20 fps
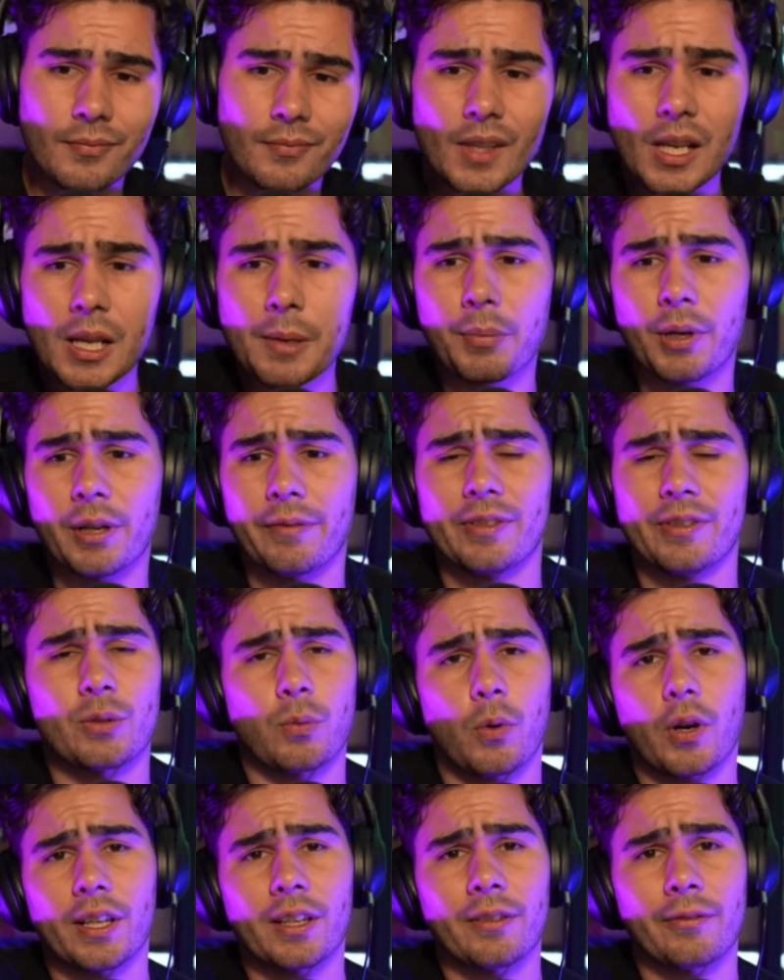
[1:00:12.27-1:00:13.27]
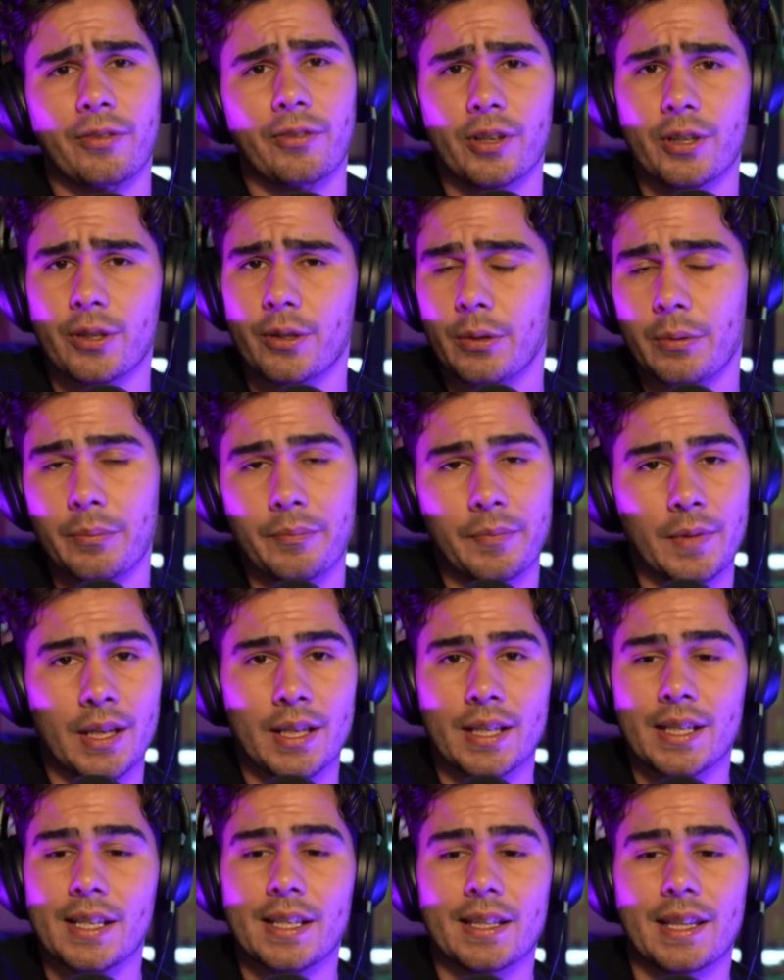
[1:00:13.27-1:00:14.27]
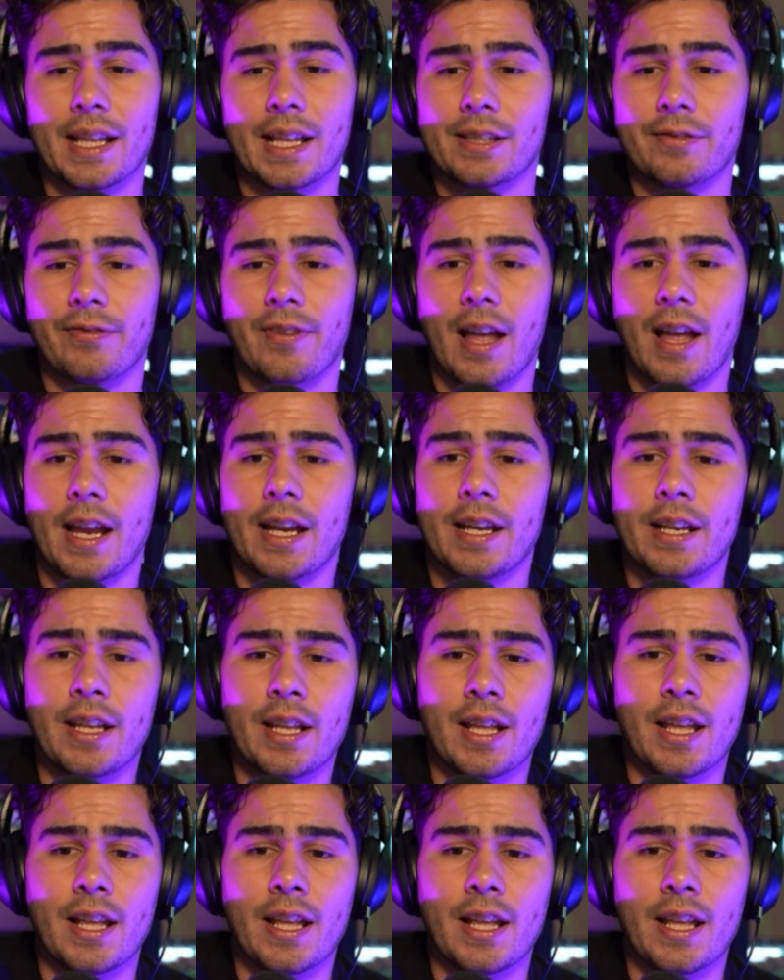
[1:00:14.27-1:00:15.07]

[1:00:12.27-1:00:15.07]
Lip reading: but if it's working for you, that's fine.